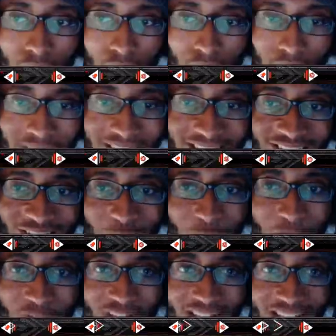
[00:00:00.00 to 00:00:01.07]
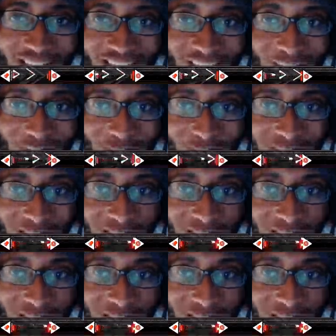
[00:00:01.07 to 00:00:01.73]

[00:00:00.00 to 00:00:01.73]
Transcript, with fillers: This is so fun to use, man.